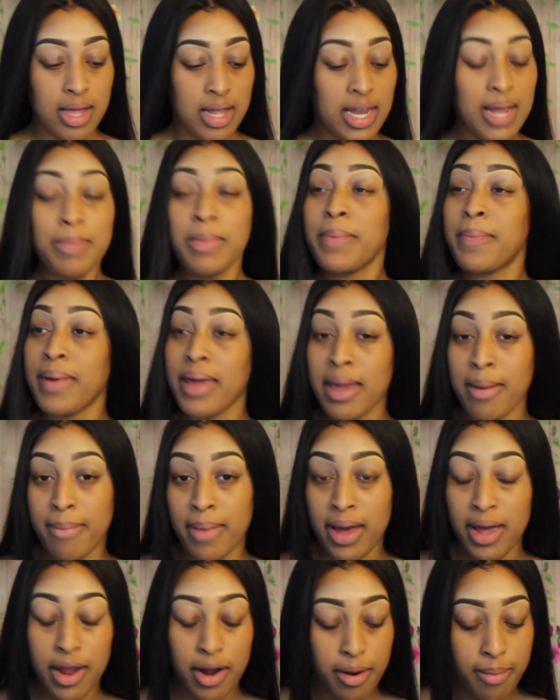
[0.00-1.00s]
Let me pin
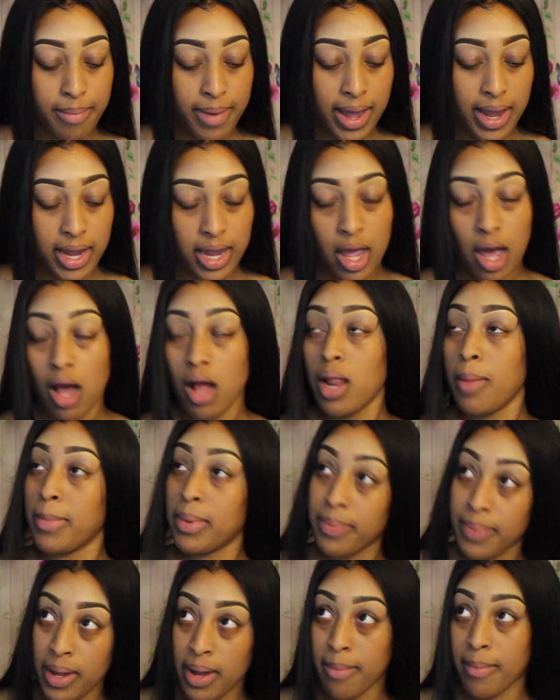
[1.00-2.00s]
my hair back, y'all. Let
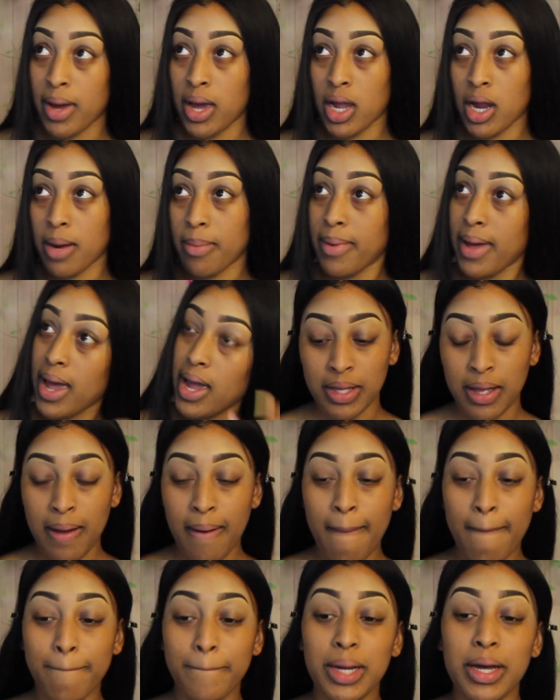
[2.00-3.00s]
me pin my hair back.
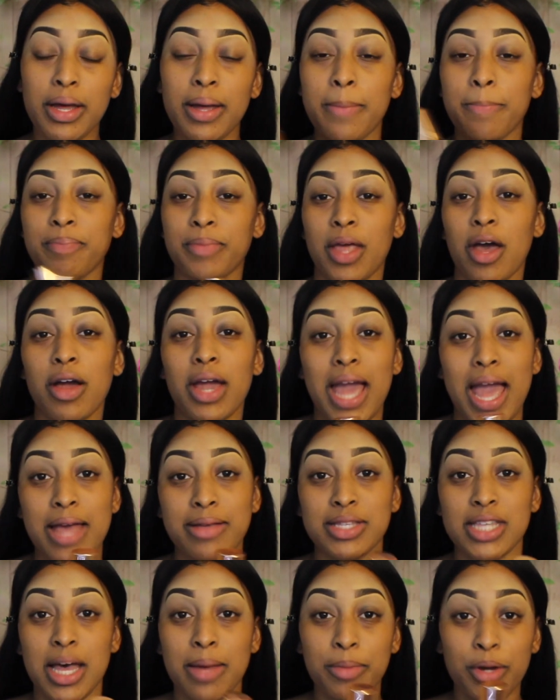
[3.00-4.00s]
But
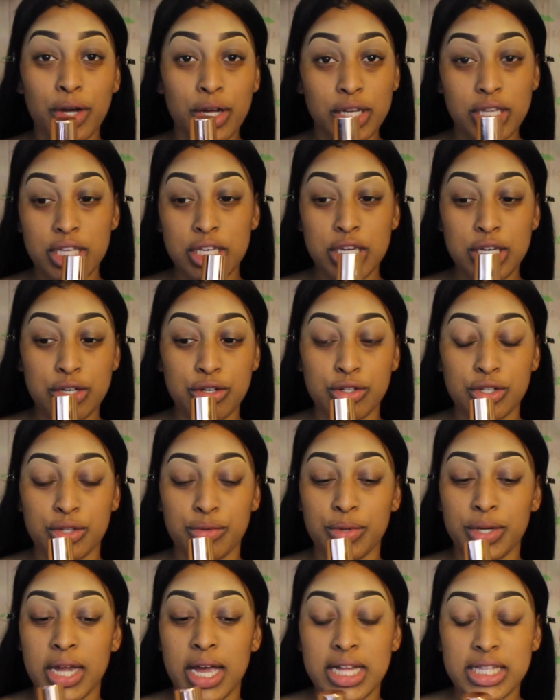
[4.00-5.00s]
okay, so I'm going to use
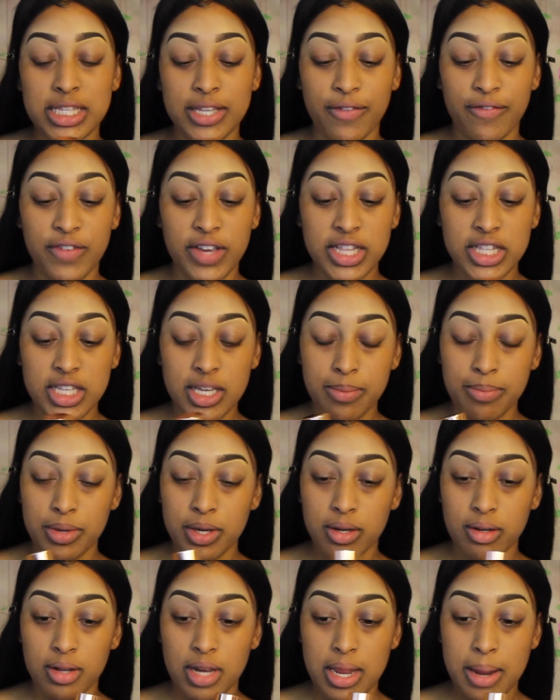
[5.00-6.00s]
Rihanna Fenty
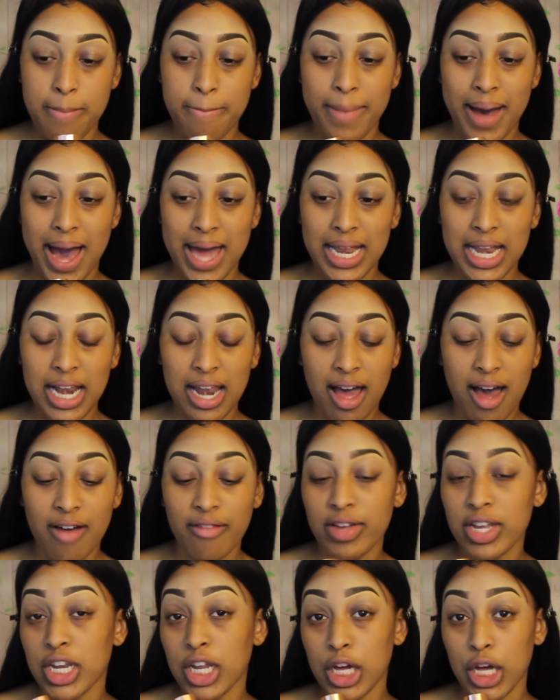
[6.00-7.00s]
Beauty Body
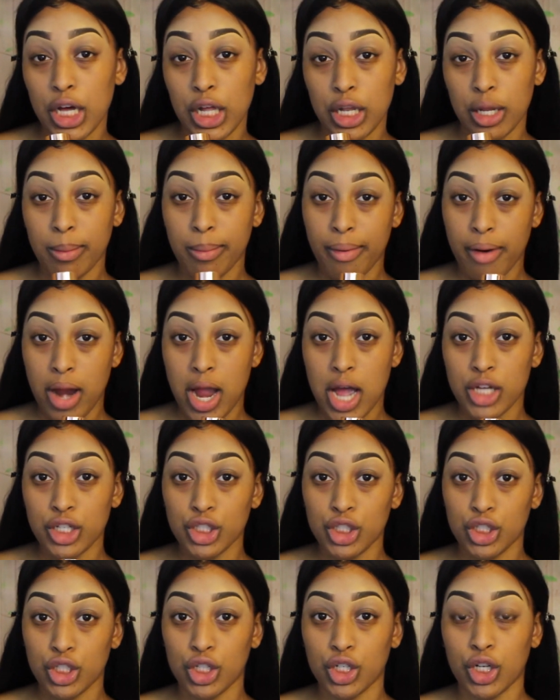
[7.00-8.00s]
Lava in the color brown
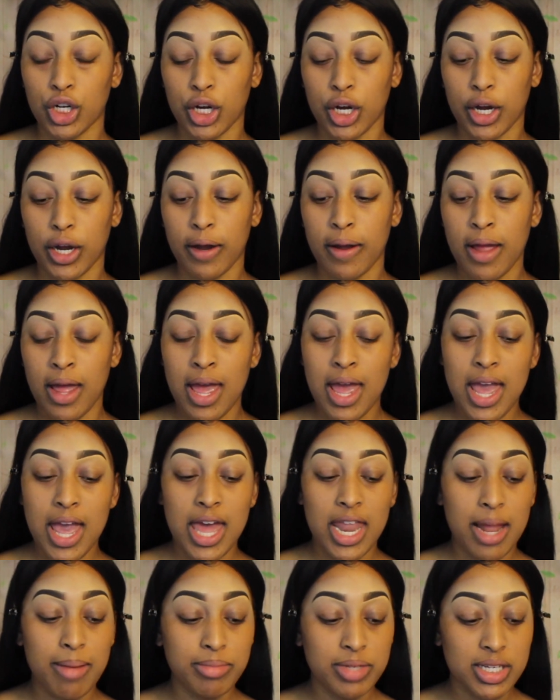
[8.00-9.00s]
sugar,
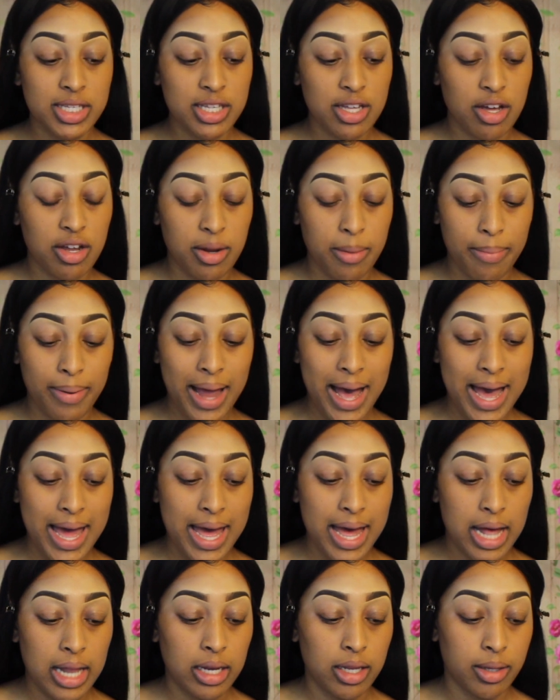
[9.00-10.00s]
and I'm just going to
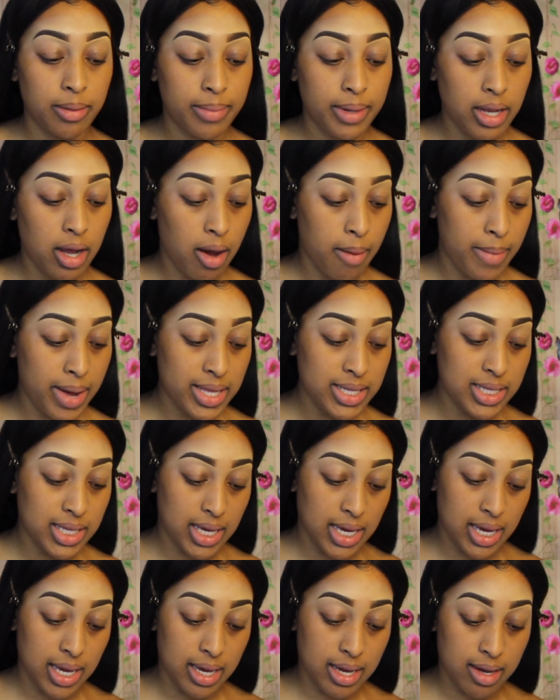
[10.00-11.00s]
apply it a little bit on my
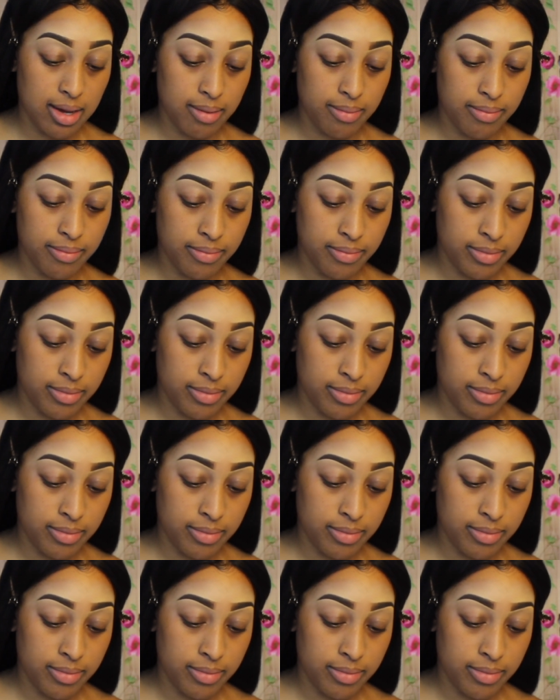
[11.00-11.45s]
skin,